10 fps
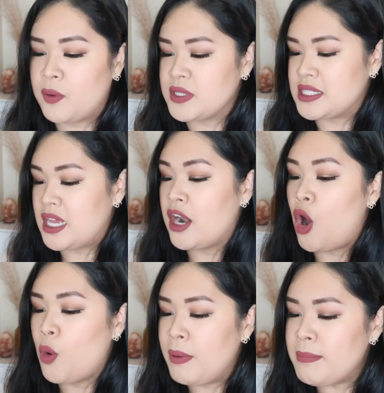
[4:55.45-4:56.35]
It was an
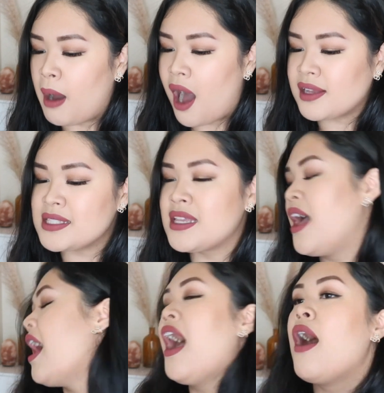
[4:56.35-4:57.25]
open box
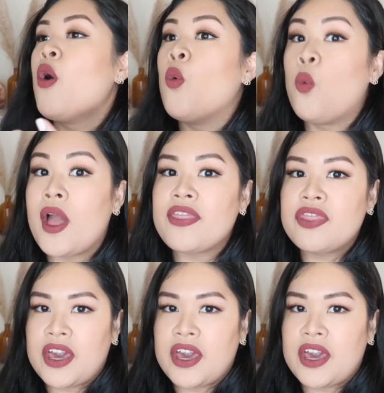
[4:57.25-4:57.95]
with